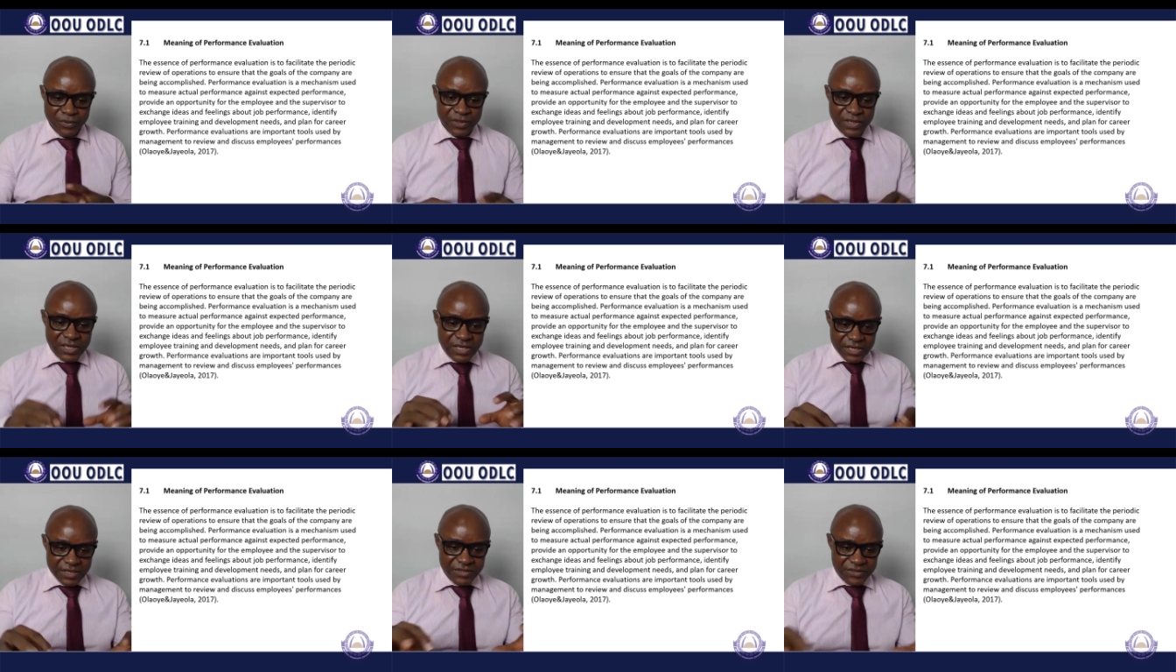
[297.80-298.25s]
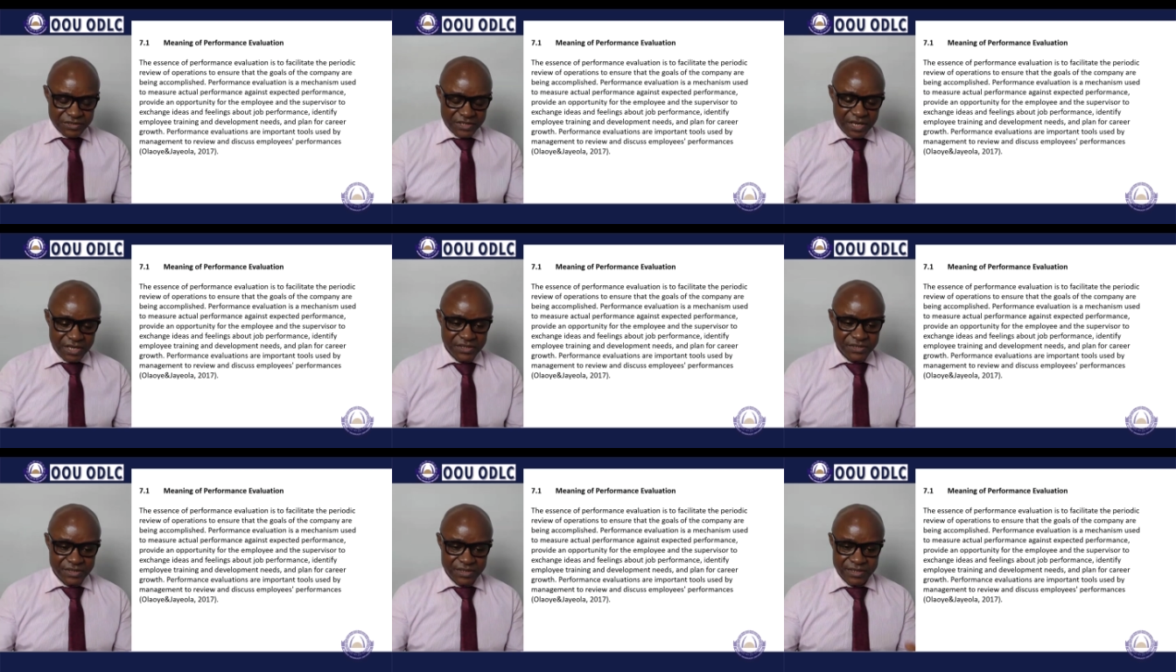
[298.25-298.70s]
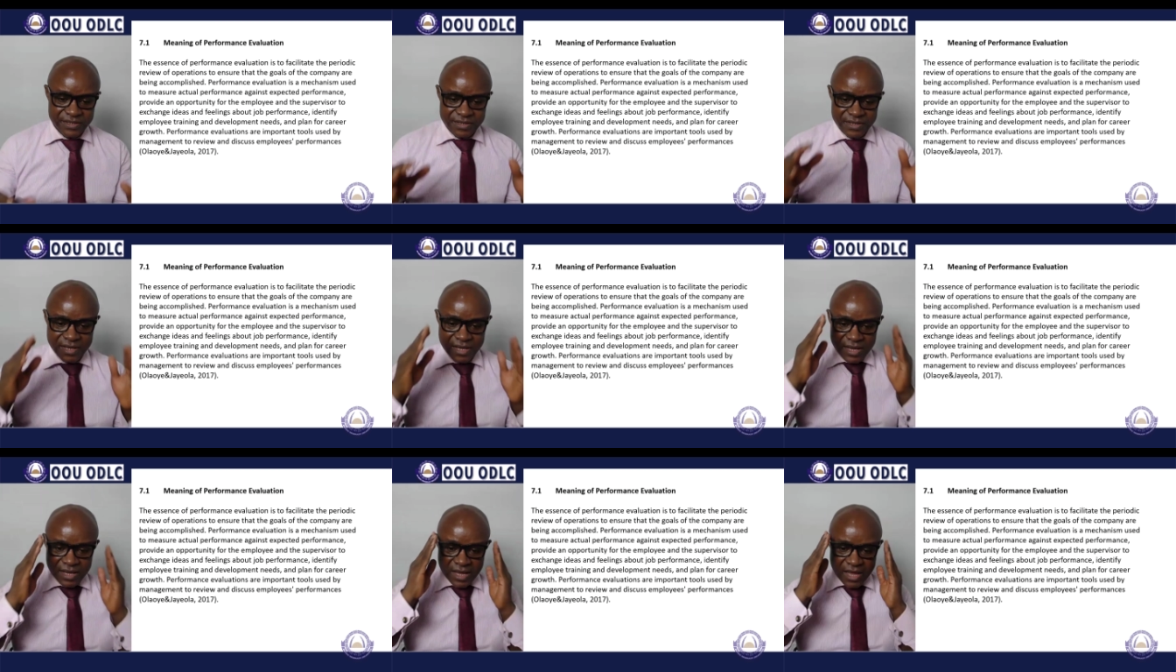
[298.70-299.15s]
key
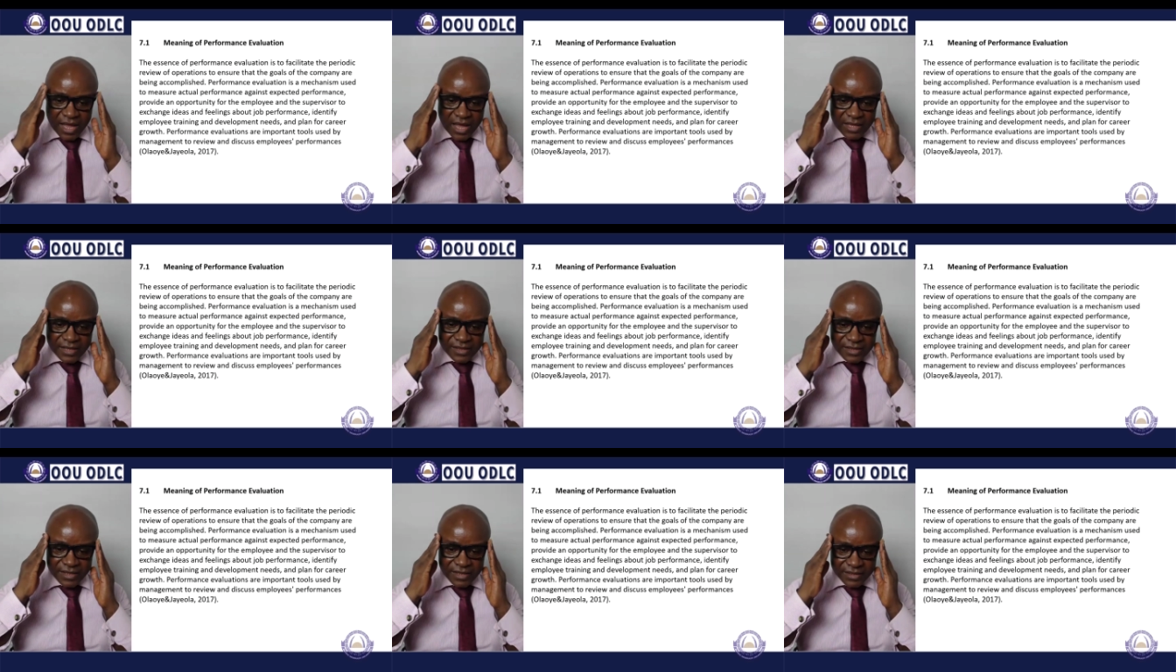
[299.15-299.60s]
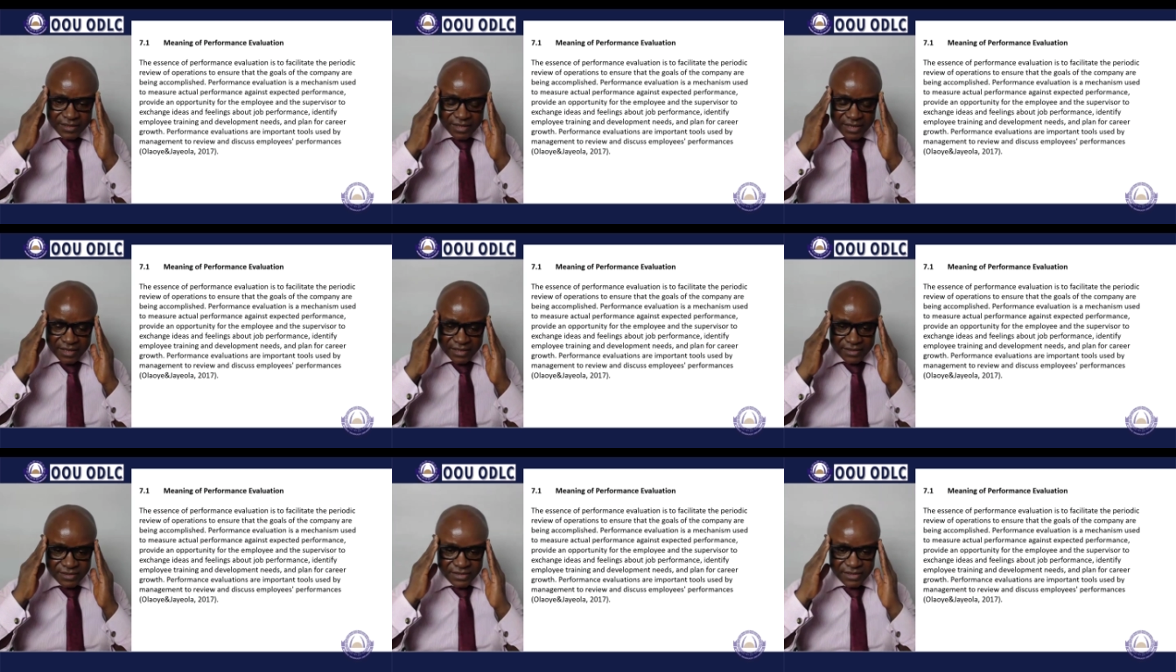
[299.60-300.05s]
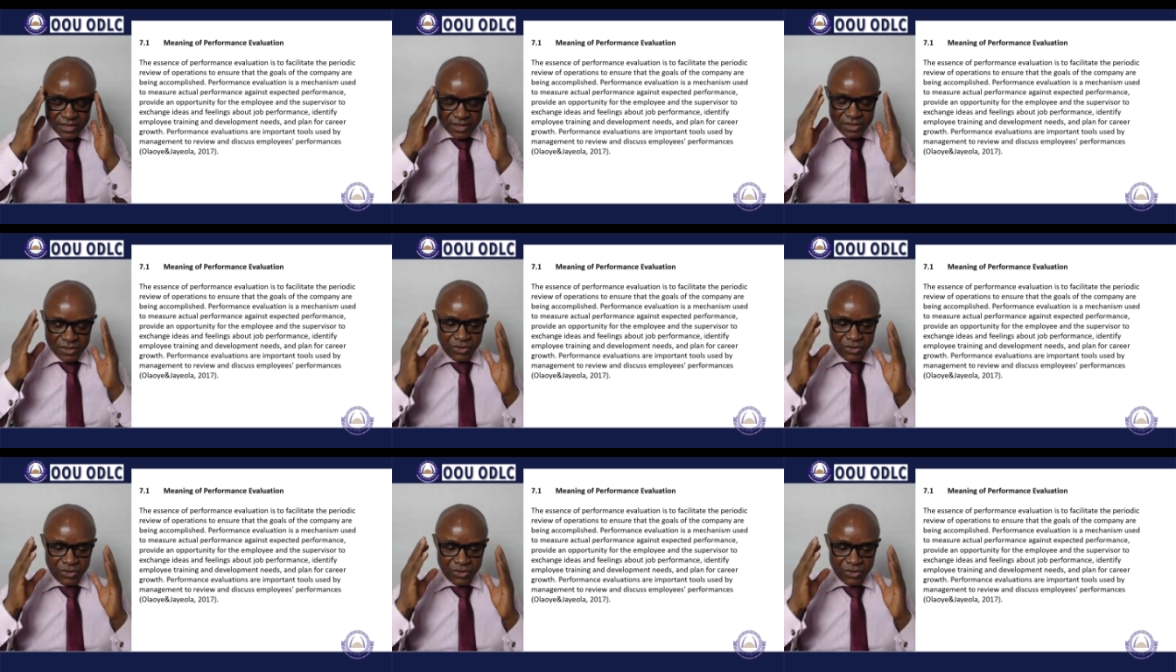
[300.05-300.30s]
changes are needed